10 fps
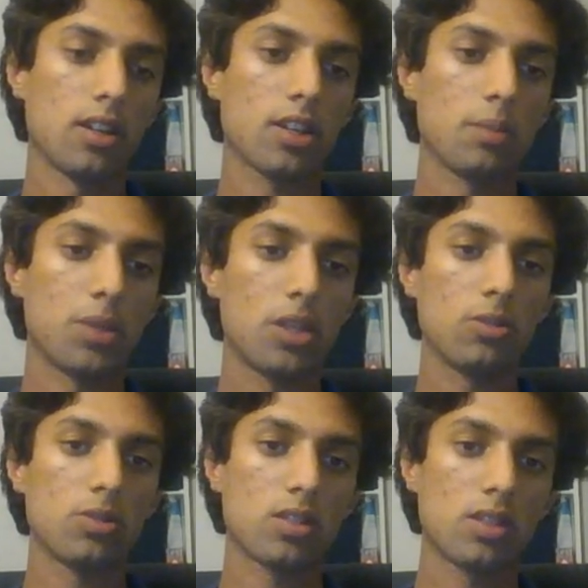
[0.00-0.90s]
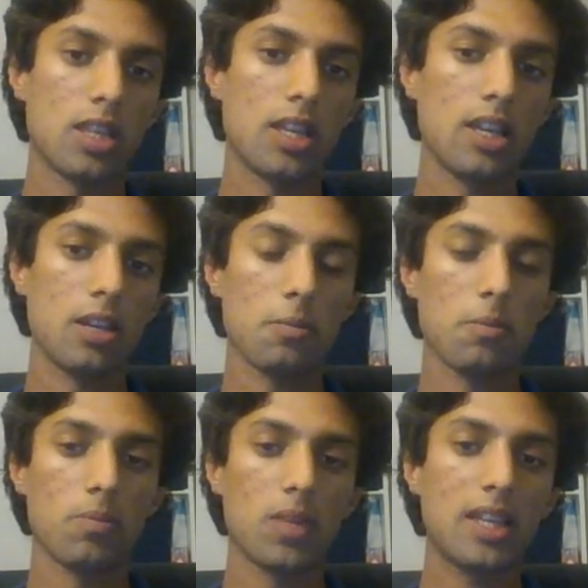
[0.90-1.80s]
computes the
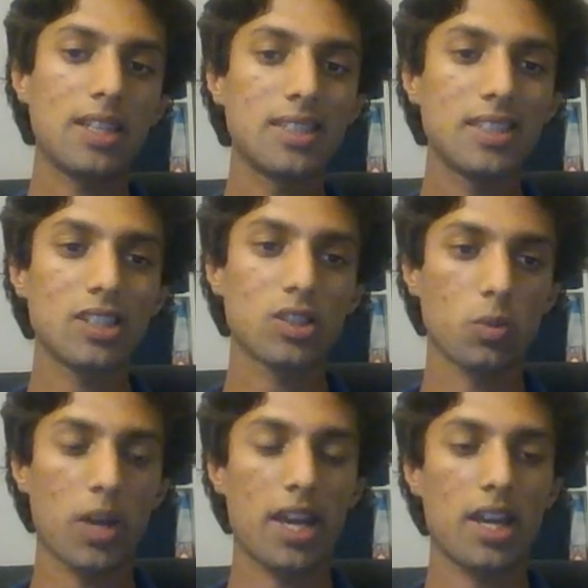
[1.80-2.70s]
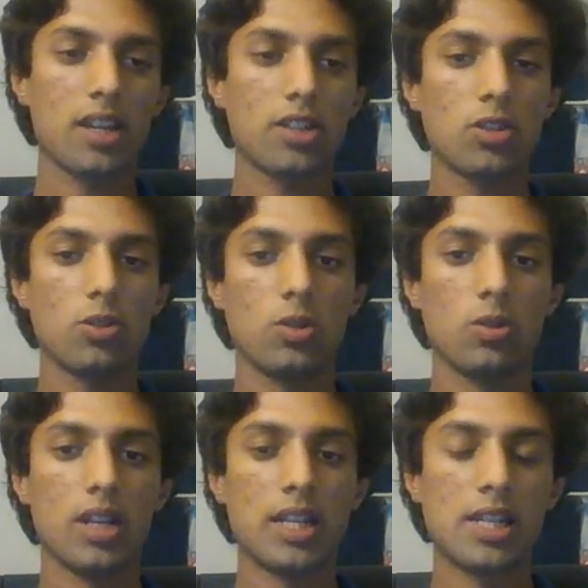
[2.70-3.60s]
easiest way
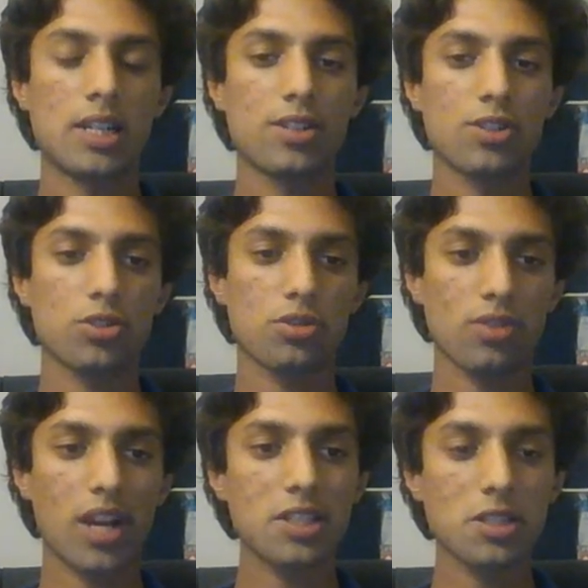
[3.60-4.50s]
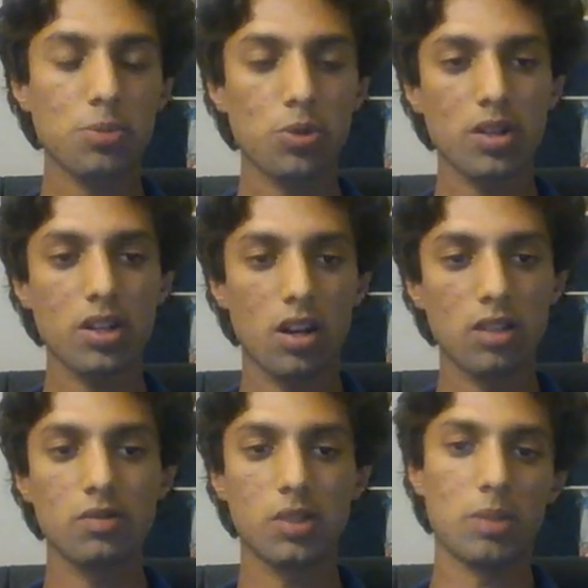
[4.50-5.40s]
to transport
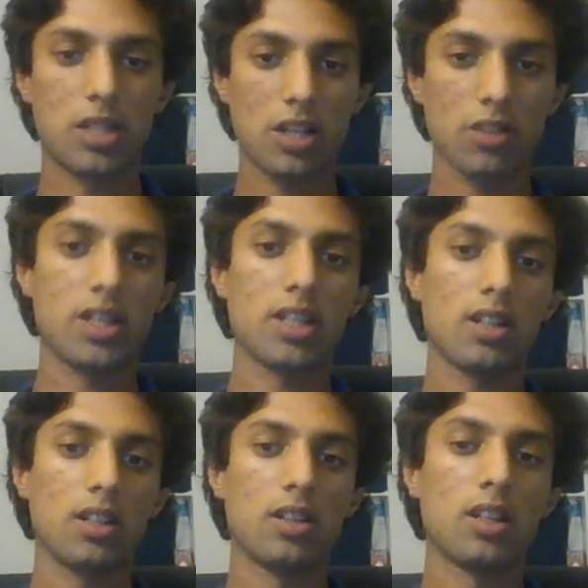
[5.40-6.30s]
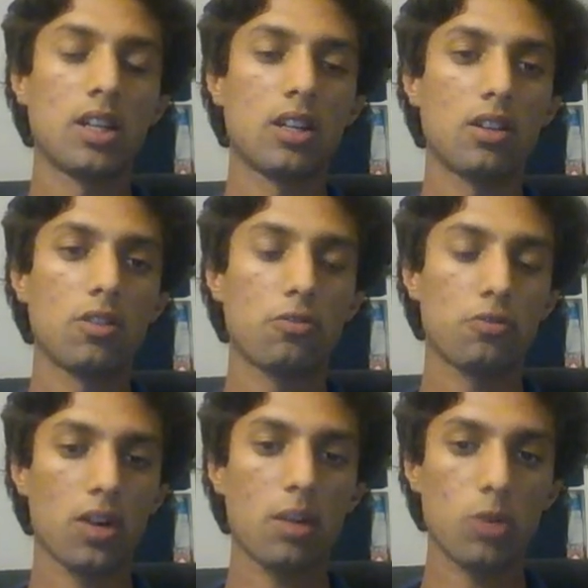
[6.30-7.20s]
all of the material
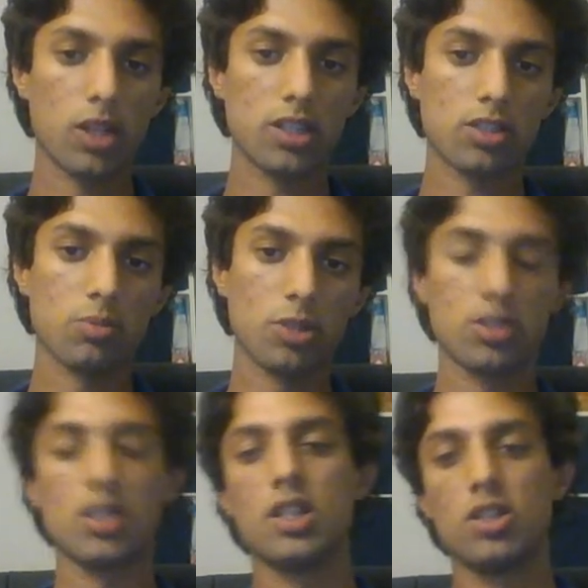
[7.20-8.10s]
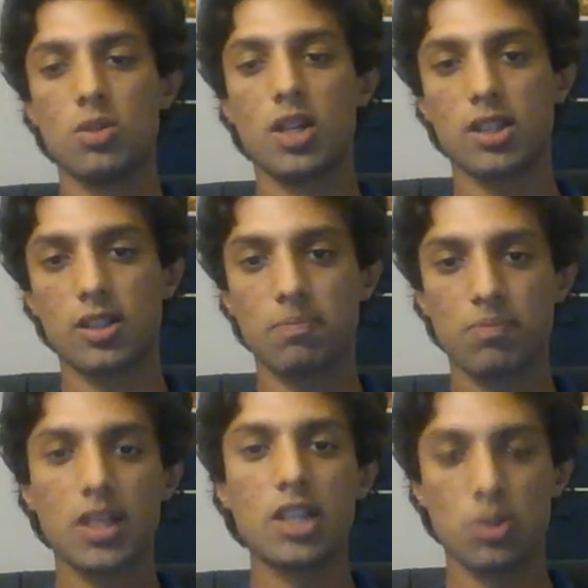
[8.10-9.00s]
from one distribution into another,
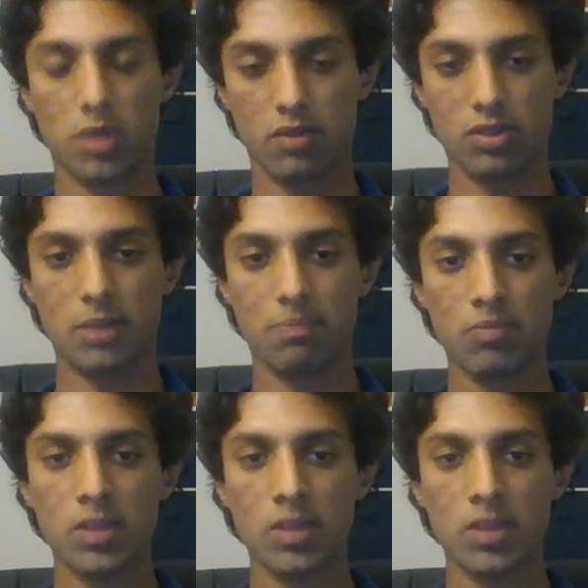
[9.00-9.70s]
intuitively.